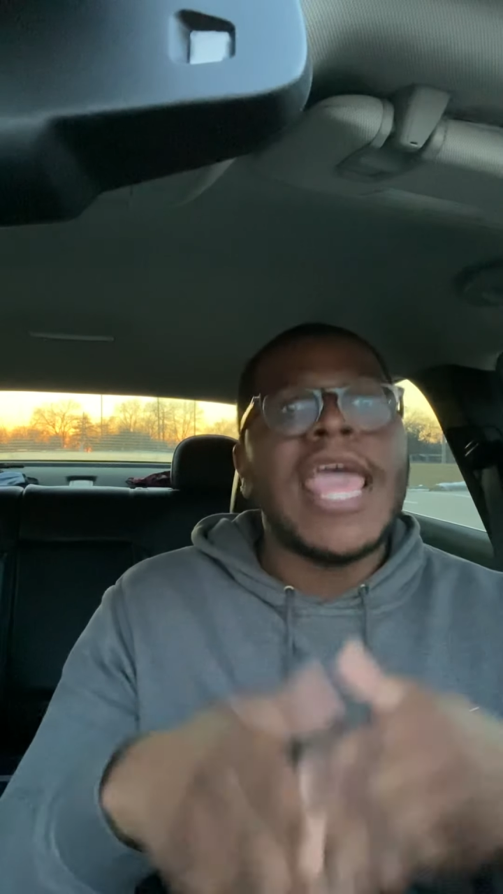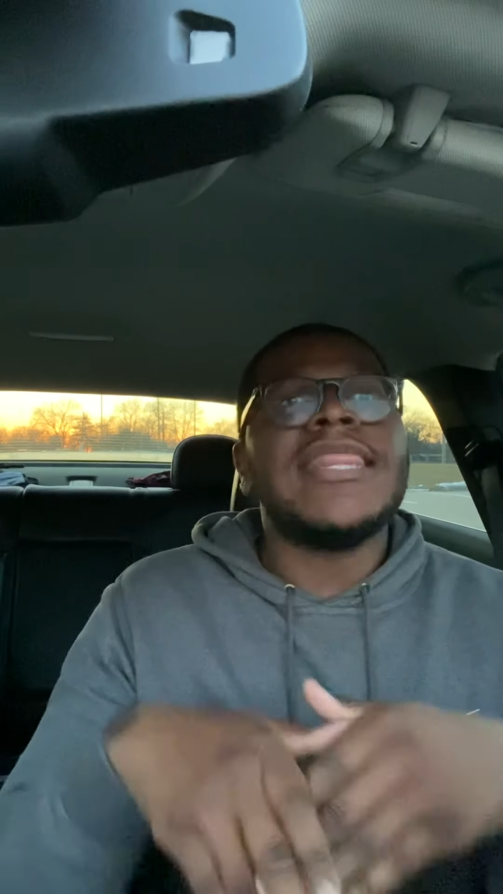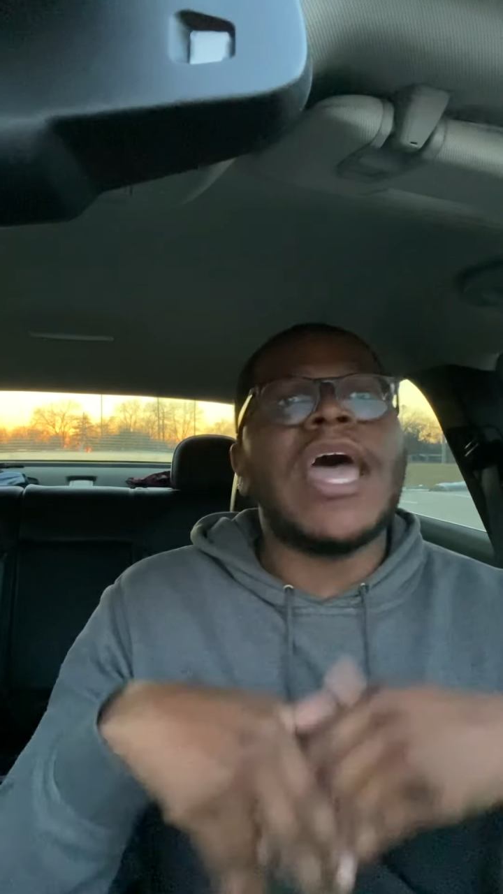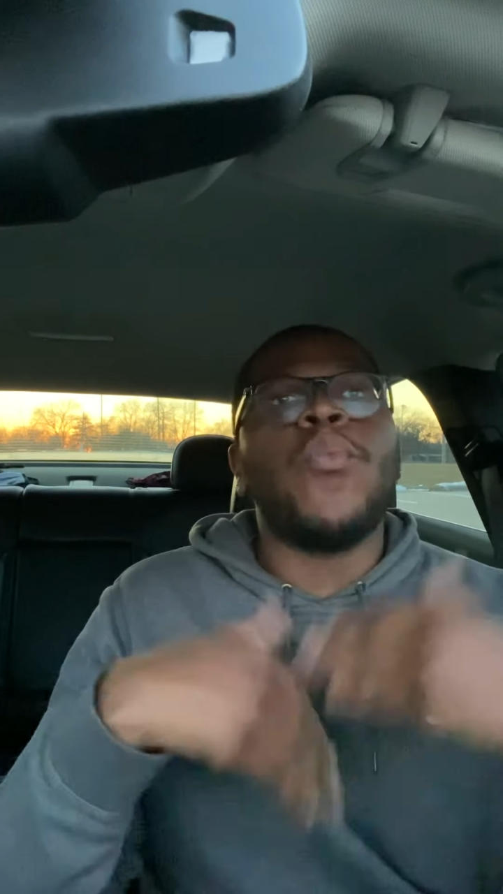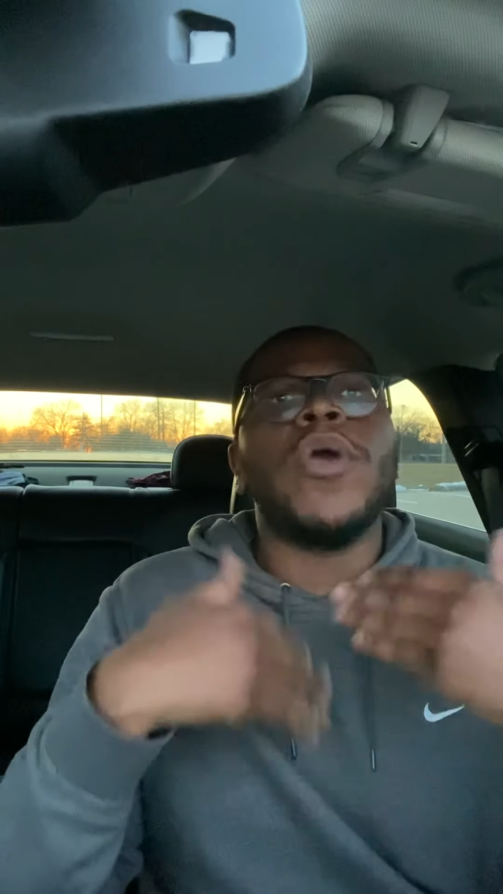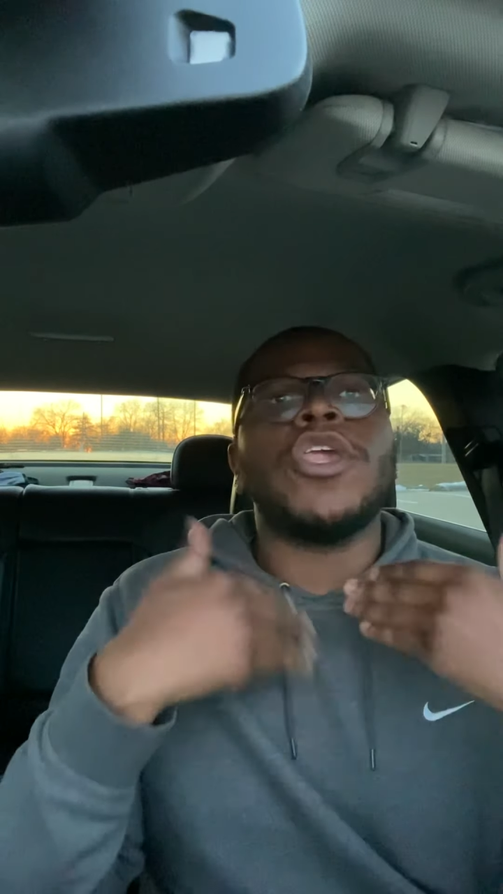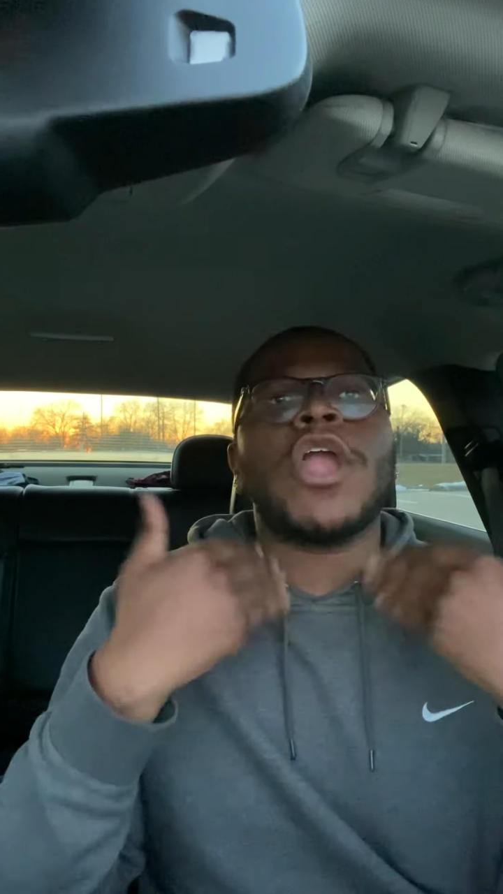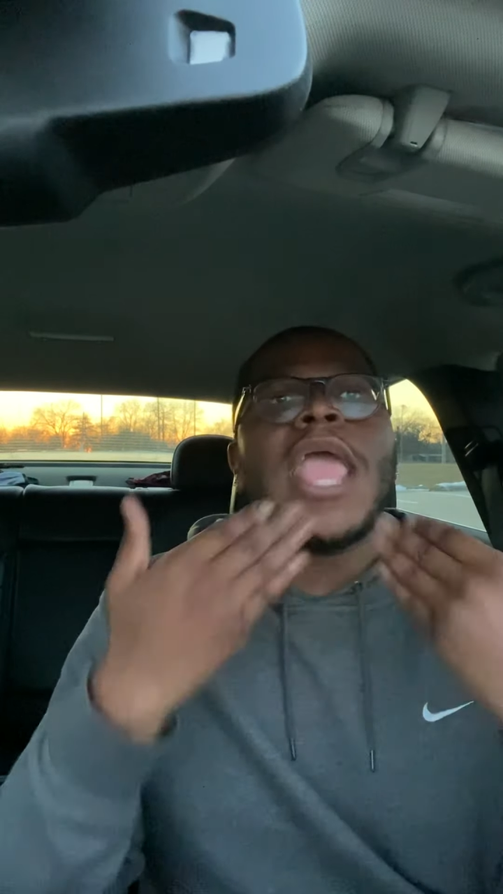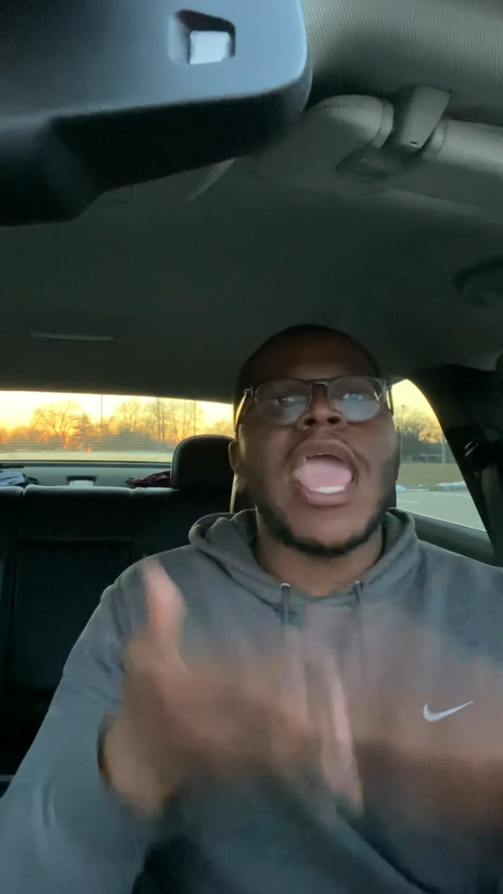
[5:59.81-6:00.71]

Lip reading: that when you're